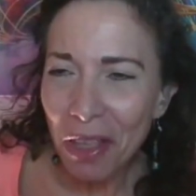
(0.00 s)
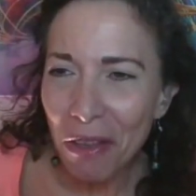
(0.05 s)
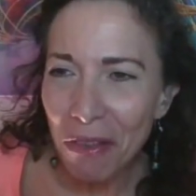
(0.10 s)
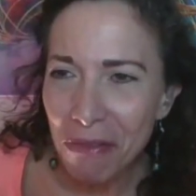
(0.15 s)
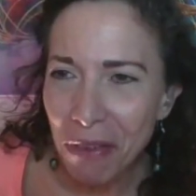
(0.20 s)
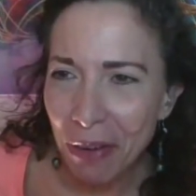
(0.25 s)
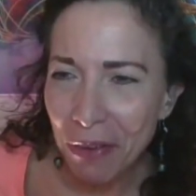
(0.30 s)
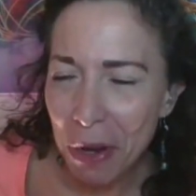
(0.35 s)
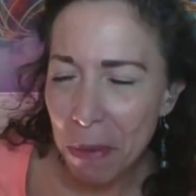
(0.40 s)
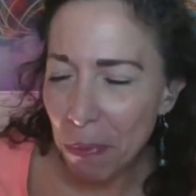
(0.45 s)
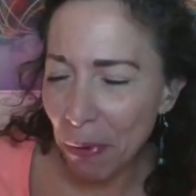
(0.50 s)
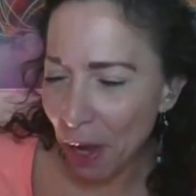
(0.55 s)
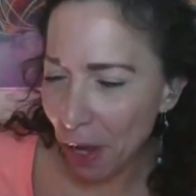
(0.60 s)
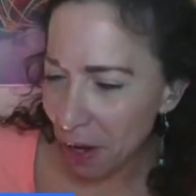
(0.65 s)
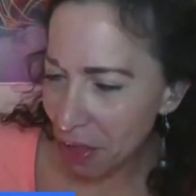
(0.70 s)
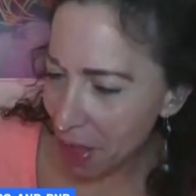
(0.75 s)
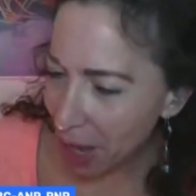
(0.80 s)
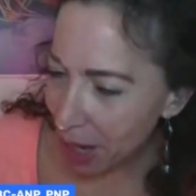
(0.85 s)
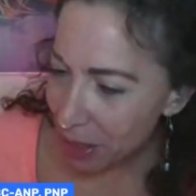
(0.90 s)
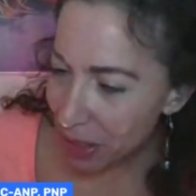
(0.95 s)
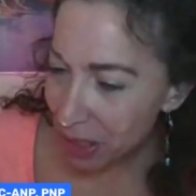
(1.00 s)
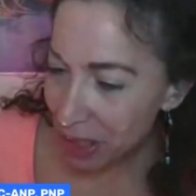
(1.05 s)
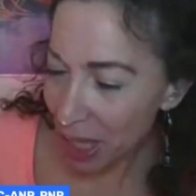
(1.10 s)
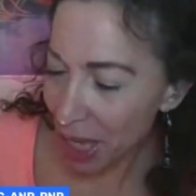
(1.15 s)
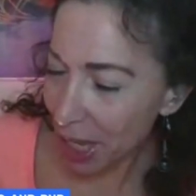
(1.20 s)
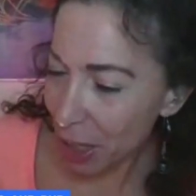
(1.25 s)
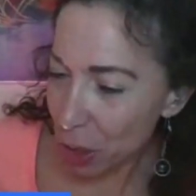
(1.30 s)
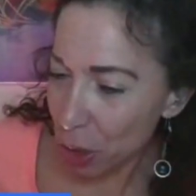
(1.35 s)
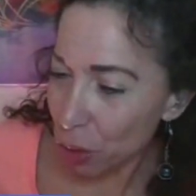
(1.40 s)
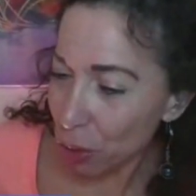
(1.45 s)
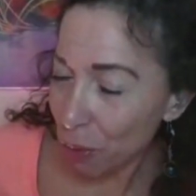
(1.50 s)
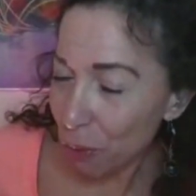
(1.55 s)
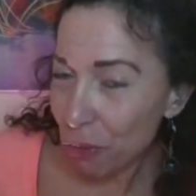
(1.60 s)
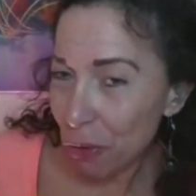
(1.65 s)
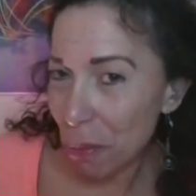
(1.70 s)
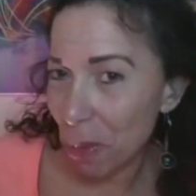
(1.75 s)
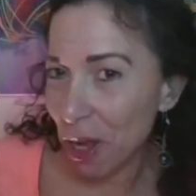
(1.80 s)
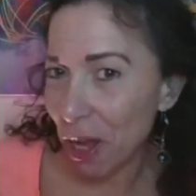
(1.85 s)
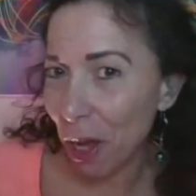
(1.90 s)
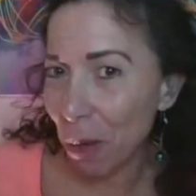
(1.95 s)
Very proud of that. Stay tuned for
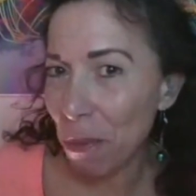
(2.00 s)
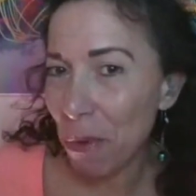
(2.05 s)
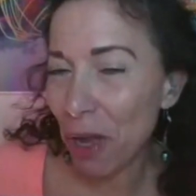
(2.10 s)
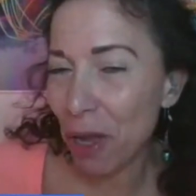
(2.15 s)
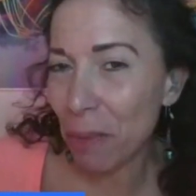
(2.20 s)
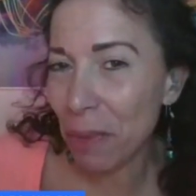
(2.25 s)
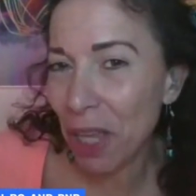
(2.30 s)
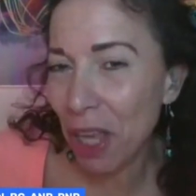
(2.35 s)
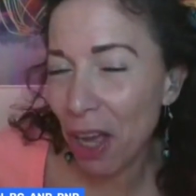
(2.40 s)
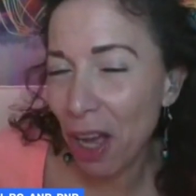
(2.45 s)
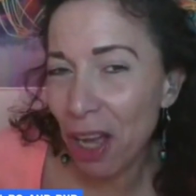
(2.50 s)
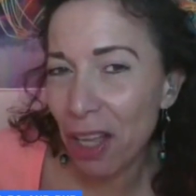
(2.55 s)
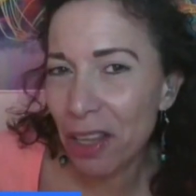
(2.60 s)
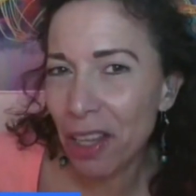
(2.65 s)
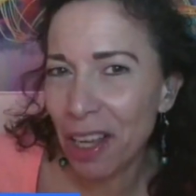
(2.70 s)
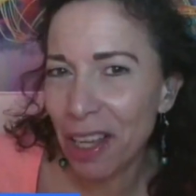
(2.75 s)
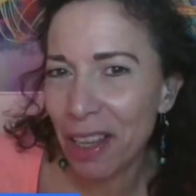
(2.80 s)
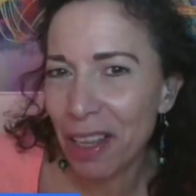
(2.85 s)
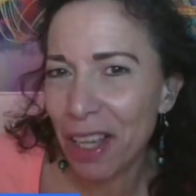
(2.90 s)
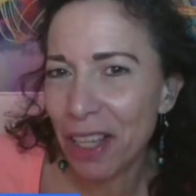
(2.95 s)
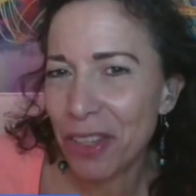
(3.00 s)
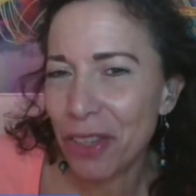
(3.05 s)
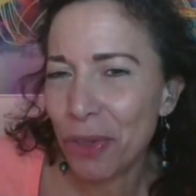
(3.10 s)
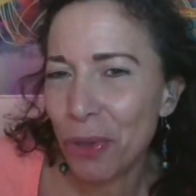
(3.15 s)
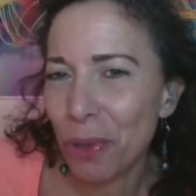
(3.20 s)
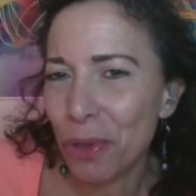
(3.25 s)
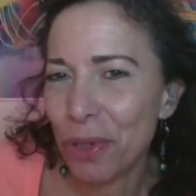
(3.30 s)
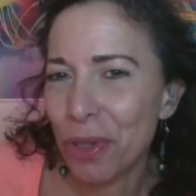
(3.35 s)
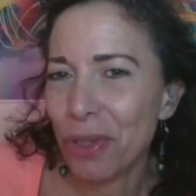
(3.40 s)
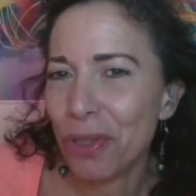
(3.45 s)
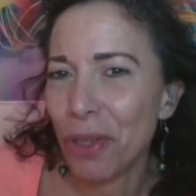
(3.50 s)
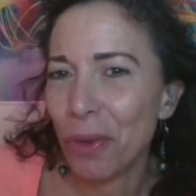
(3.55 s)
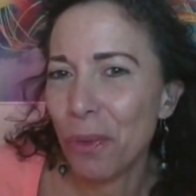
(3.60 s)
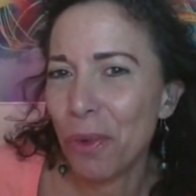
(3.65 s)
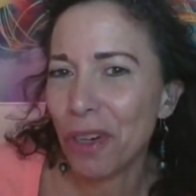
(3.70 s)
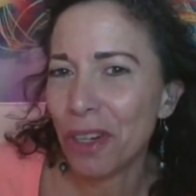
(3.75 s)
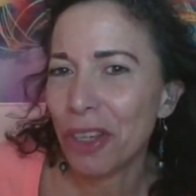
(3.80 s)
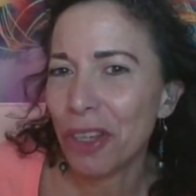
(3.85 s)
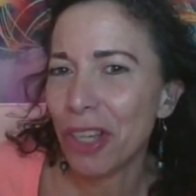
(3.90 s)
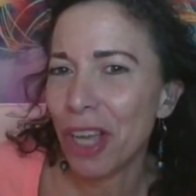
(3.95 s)
my upcoming online classes, courses, and
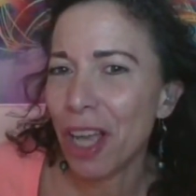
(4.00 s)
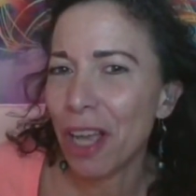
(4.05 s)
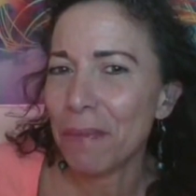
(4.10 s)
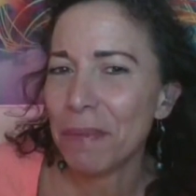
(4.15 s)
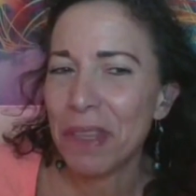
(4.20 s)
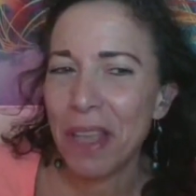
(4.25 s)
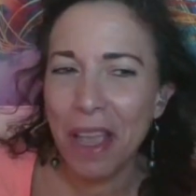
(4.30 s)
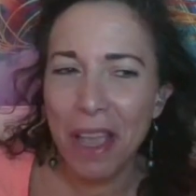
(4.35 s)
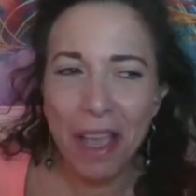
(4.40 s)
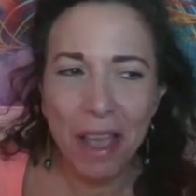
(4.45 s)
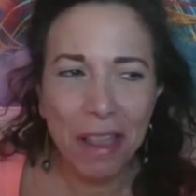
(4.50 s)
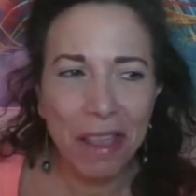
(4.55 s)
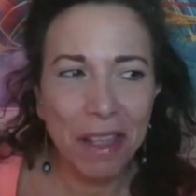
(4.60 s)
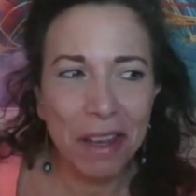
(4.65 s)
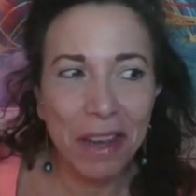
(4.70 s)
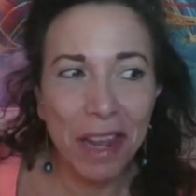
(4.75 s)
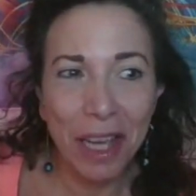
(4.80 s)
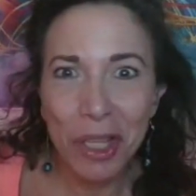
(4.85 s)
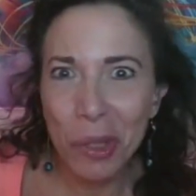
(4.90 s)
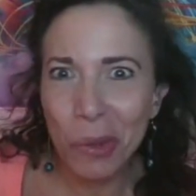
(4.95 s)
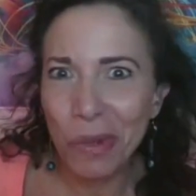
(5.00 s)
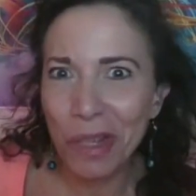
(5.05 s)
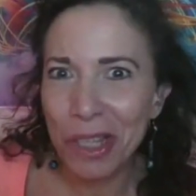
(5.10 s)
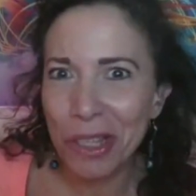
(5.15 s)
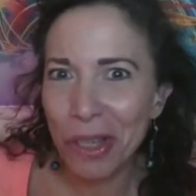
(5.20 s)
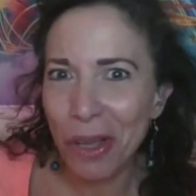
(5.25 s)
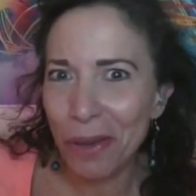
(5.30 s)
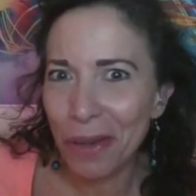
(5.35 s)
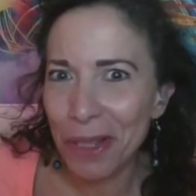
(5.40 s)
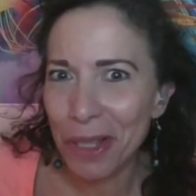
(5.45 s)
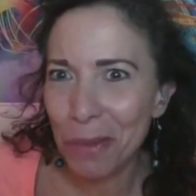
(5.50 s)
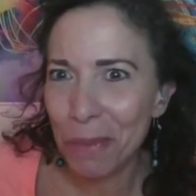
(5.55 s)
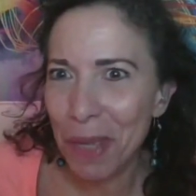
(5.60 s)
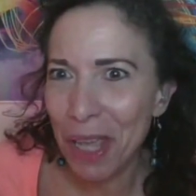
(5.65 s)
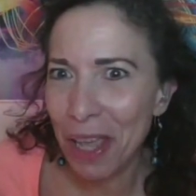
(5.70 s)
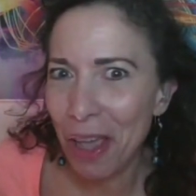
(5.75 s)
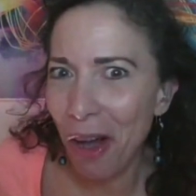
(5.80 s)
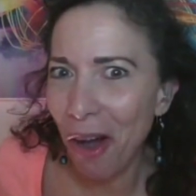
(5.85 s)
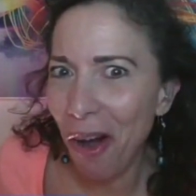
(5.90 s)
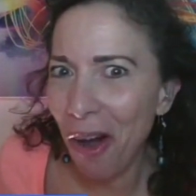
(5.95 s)
workshops. The next one's going to
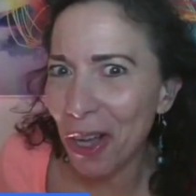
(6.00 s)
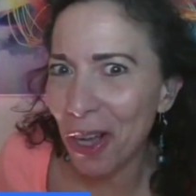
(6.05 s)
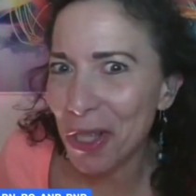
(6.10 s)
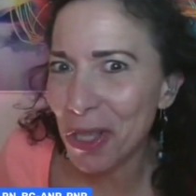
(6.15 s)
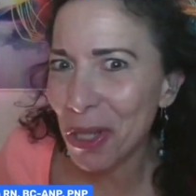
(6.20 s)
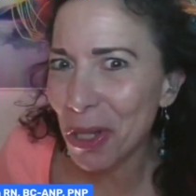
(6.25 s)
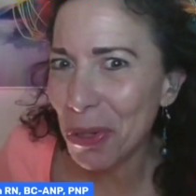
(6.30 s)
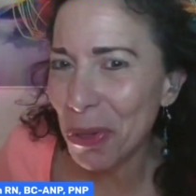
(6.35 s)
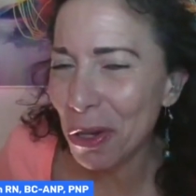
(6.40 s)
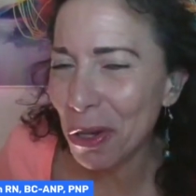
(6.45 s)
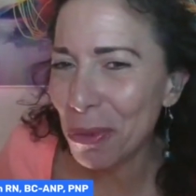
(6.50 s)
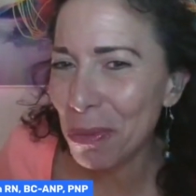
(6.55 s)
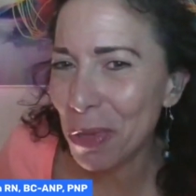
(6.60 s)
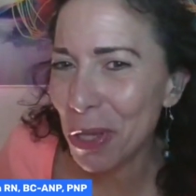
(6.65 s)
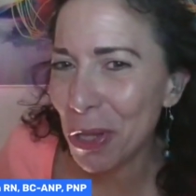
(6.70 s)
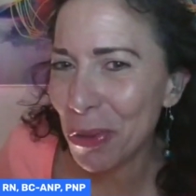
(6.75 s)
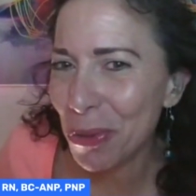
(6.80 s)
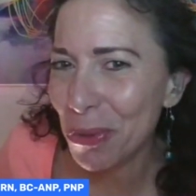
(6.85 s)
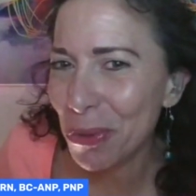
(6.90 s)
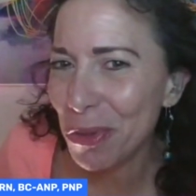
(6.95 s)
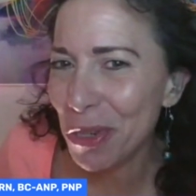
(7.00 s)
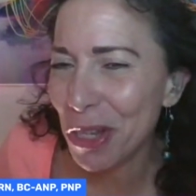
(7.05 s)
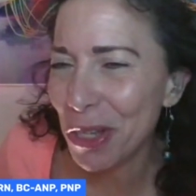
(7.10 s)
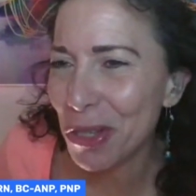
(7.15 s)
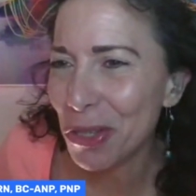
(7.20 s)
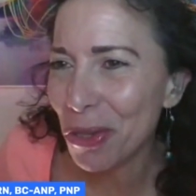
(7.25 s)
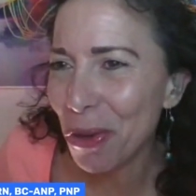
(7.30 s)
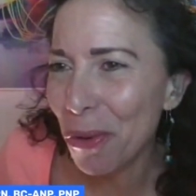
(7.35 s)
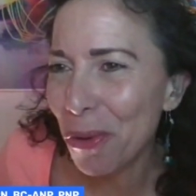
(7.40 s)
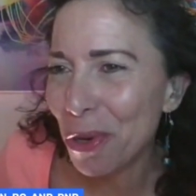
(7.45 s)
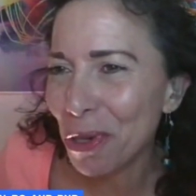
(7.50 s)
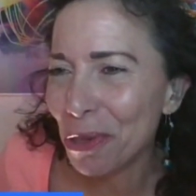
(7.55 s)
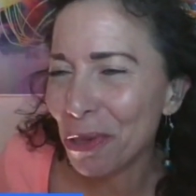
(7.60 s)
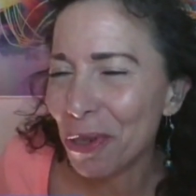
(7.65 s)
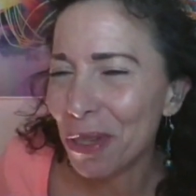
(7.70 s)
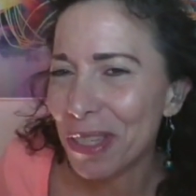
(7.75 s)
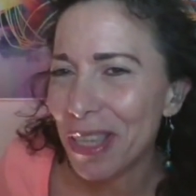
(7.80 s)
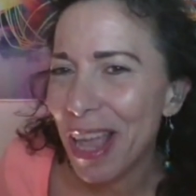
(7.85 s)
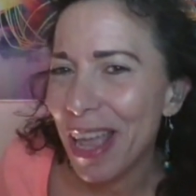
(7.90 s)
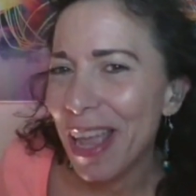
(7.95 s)
be autoimmune
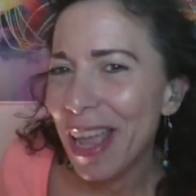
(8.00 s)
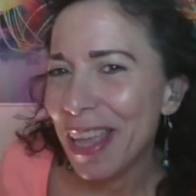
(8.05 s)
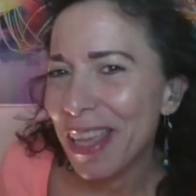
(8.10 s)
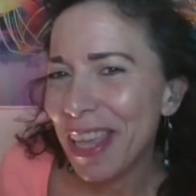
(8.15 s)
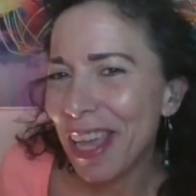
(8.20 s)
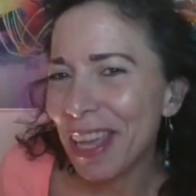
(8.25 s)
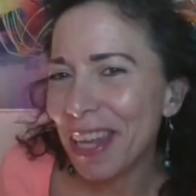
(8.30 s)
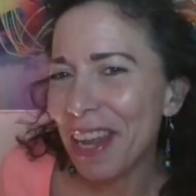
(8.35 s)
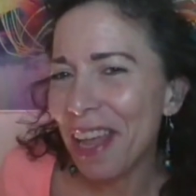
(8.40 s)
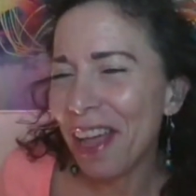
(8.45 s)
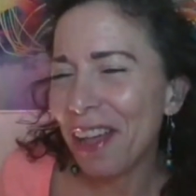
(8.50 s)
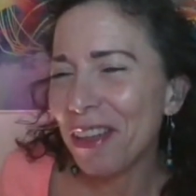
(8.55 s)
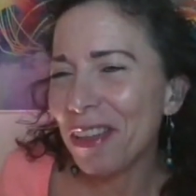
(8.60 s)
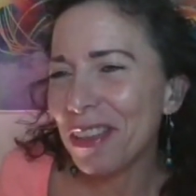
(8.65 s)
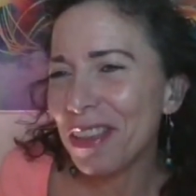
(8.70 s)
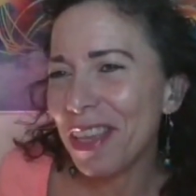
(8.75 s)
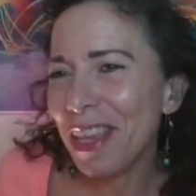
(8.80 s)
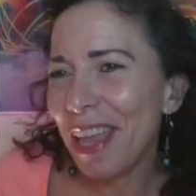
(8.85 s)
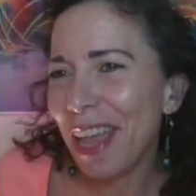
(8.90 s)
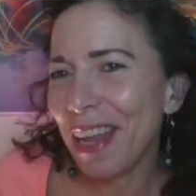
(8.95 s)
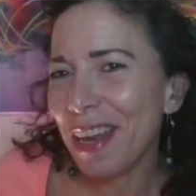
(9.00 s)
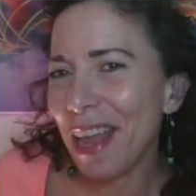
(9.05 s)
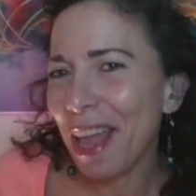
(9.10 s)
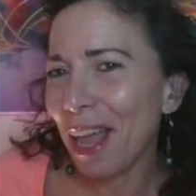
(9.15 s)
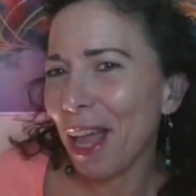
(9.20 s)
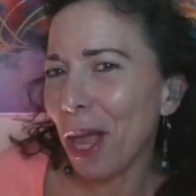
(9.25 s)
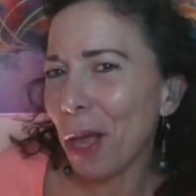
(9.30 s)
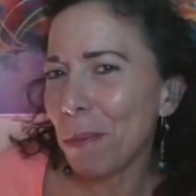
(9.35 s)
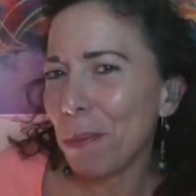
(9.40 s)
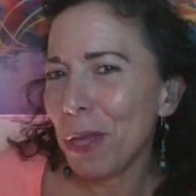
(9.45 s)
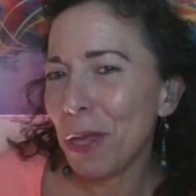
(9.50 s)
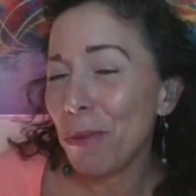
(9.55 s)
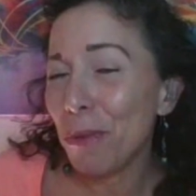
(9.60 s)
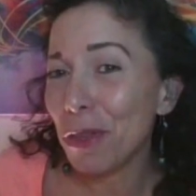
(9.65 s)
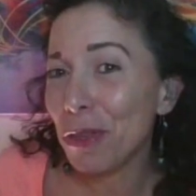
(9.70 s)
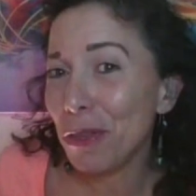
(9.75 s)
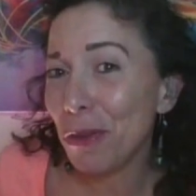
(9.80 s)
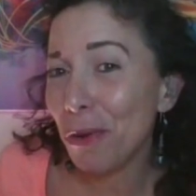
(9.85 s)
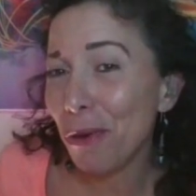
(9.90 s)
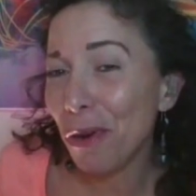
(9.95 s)
disorders. Get healthy and happy
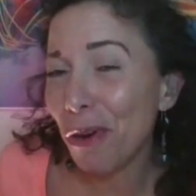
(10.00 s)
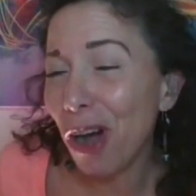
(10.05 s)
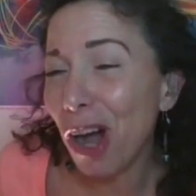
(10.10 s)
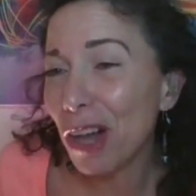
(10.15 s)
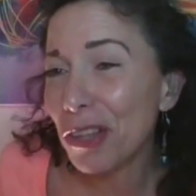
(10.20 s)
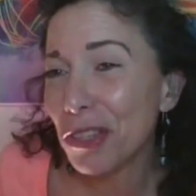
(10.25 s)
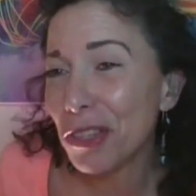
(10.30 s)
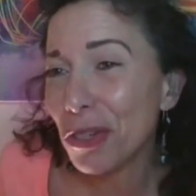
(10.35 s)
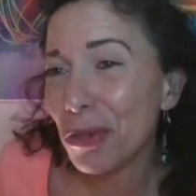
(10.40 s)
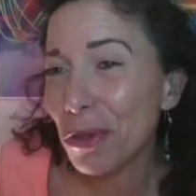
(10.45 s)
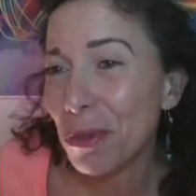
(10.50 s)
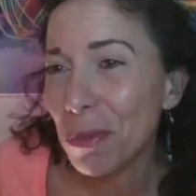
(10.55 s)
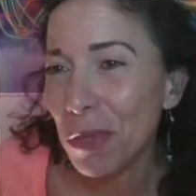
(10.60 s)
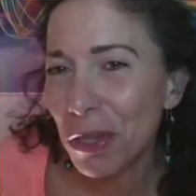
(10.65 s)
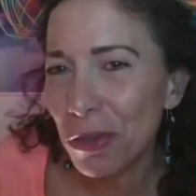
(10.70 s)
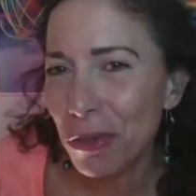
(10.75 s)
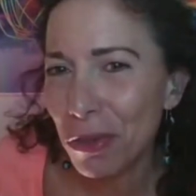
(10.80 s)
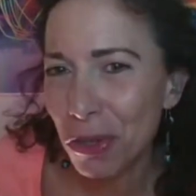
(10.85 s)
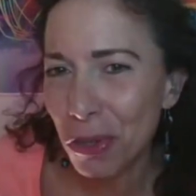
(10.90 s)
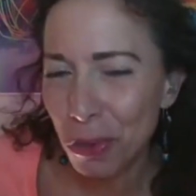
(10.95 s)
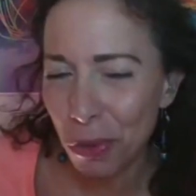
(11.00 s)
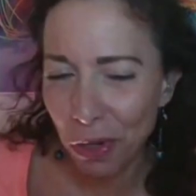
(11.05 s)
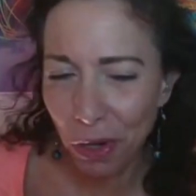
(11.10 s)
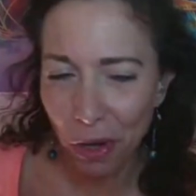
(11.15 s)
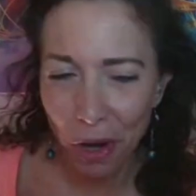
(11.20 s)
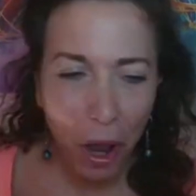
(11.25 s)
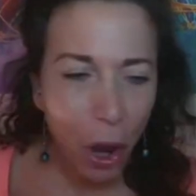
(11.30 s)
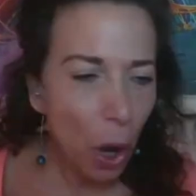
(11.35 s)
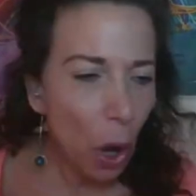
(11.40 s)
with your autoimmune disorder.